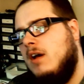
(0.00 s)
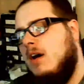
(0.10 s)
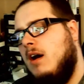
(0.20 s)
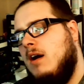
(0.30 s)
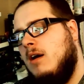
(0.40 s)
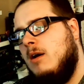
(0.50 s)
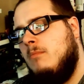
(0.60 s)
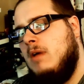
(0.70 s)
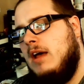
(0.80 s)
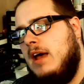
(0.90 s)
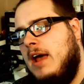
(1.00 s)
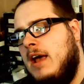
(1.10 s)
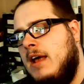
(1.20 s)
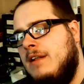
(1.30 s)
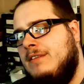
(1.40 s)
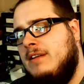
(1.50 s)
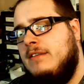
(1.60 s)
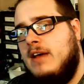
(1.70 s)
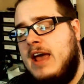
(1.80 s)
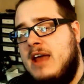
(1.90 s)
And
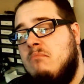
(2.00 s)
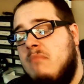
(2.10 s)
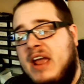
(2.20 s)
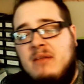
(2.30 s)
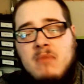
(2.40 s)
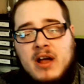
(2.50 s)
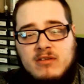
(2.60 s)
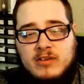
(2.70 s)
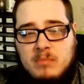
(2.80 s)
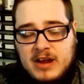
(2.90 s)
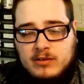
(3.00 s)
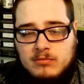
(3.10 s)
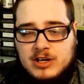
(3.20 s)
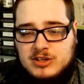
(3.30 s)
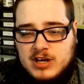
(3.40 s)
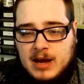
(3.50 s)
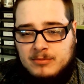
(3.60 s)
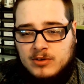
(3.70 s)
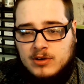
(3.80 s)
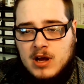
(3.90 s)
since I had made my own Space Marine
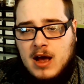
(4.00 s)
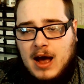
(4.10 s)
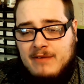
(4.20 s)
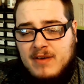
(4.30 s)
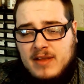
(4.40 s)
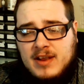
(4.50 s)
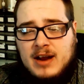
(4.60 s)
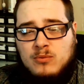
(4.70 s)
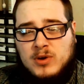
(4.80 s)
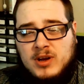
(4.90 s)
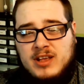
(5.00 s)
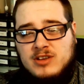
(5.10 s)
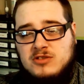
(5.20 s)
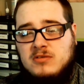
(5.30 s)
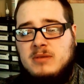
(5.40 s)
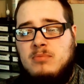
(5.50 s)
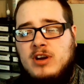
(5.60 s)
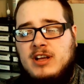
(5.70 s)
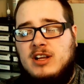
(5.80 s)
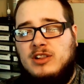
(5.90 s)
chapter, I found that I really enjoyed
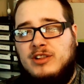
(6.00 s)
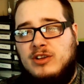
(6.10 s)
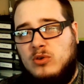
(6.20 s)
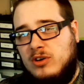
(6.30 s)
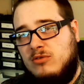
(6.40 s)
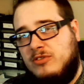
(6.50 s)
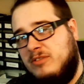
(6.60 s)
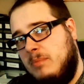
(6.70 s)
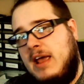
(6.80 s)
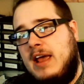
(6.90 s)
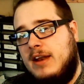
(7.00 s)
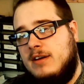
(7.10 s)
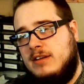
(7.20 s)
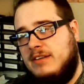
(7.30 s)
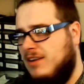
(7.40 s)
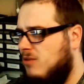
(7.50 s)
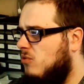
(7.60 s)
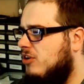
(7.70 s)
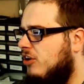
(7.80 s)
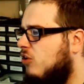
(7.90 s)
putting a lorical spin. Is that a
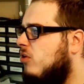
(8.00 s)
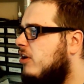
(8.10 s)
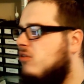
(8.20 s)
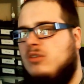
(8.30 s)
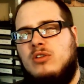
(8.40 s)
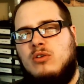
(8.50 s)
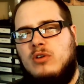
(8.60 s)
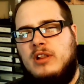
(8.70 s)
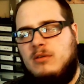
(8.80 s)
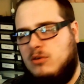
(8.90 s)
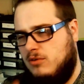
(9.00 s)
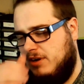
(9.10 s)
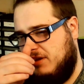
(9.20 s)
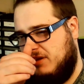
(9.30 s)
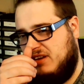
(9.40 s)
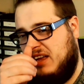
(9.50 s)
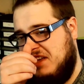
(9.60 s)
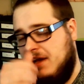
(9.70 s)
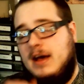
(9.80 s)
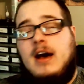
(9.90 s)
word? Lorical?
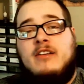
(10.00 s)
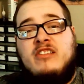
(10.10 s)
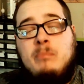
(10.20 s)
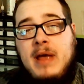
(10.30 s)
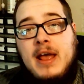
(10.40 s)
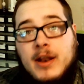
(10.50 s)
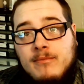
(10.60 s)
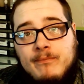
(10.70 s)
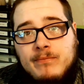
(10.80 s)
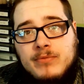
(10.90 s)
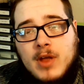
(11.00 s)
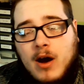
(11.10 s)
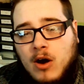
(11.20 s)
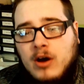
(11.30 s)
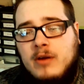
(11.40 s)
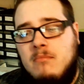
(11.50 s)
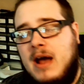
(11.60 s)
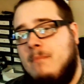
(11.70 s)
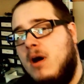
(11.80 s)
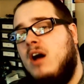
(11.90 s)
A spin on
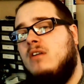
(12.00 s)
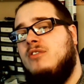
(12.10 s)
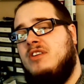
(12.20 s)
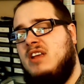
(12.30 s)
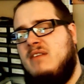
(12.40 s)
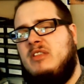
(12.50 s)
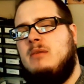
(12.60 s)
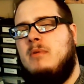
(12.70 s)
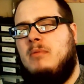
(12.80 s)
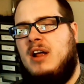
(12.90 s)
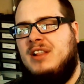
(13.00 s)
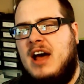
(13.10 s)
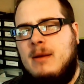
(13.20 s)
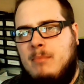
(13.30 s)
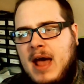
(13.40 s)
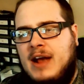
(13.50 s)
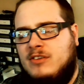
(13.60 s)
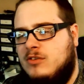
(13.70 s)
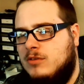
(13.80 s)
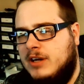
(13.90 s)
my models and giving them a lot of
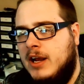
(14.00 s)
backstory.